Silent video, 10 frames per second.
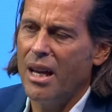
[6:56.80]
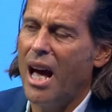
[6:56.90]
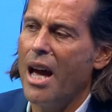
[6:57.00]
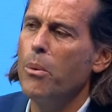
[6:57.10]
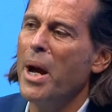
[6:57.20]

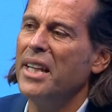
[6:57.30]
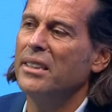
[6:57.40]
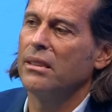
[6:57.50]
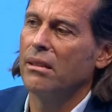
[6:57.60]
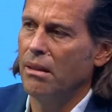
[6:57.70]

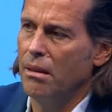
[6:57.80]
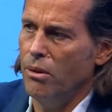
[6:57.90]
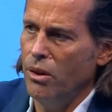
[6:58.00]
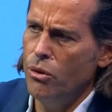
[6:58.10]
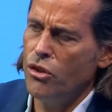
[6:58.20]
highways, uh,
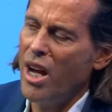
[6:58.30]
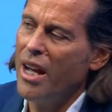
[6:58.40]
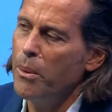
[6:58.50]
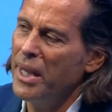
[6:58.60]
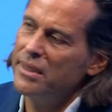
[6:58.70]
huge
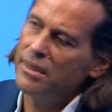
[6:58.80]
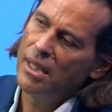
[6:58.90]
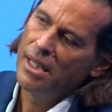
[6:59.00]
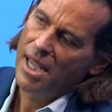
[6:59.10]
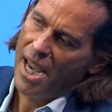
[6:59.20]
highways,
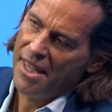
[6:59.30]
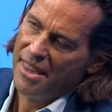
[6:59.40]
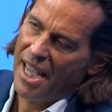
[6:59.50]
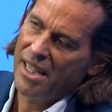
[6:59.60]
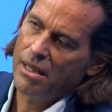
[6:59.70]
and
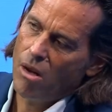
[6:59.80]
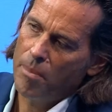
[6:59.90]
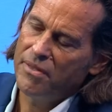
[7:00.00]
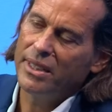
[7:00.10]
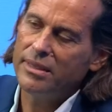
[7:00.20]
then
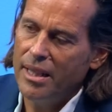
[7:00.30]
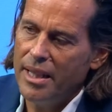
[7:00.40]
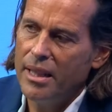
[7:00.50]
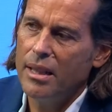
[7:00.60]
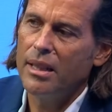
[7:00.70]

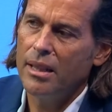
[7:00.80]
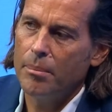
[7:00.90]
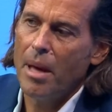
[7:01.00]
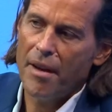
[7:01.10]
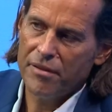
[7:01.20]
obviously
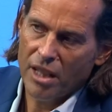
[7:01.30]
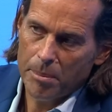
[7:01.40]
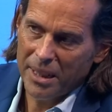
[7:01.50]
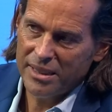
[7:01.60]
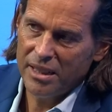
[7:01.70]
um, have the
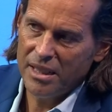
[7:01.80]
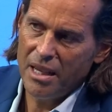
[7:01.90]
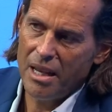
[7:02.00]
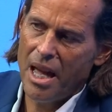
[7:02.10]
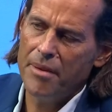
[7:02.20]

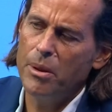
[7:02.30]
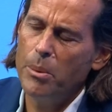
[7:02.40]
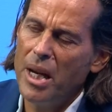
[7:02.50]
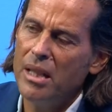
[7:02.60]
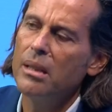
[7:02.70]
capacity
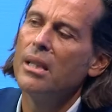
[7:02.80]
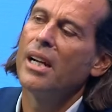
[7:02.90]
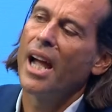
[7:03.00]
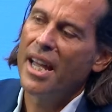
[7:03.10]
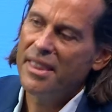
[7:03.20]
everywhere,
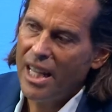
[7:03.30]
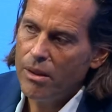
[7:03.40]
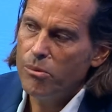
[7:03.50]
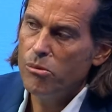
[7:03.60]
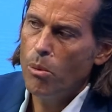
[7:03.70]
and
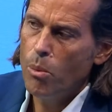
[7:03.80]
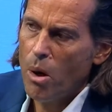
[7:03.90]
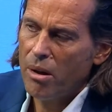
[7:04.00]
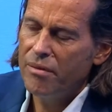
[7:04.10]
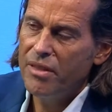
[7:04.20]
then
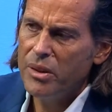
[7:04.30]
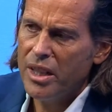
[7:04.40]
work very